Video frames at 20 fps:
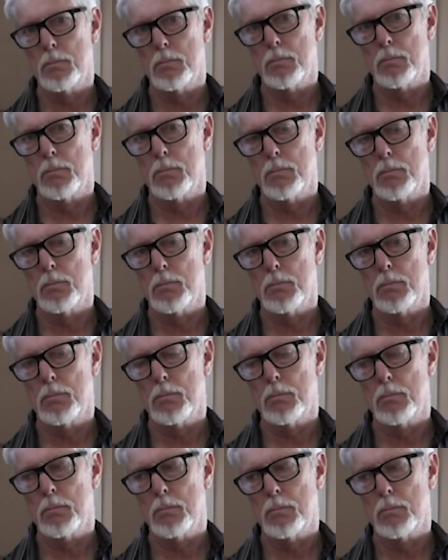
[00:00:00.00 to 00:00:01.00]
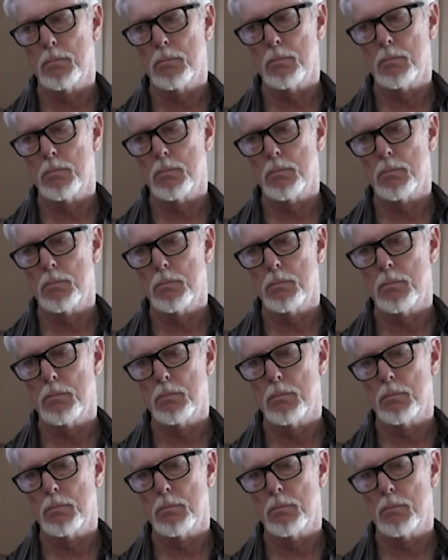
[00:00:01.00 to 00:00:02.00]

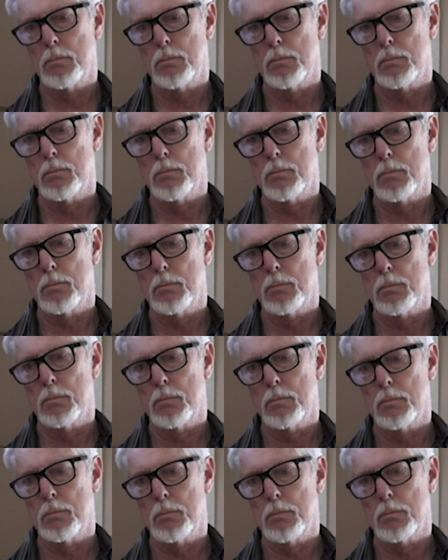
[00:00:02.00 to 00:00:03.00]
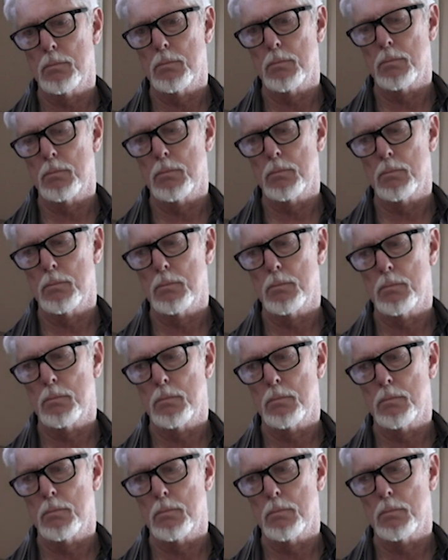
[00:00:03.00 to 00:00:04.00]

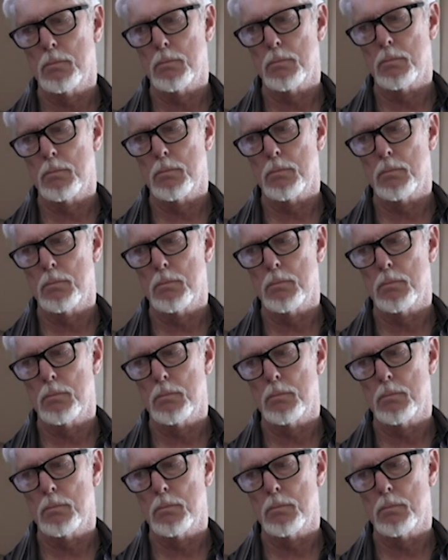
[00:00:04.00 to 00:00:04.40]
(not speaking)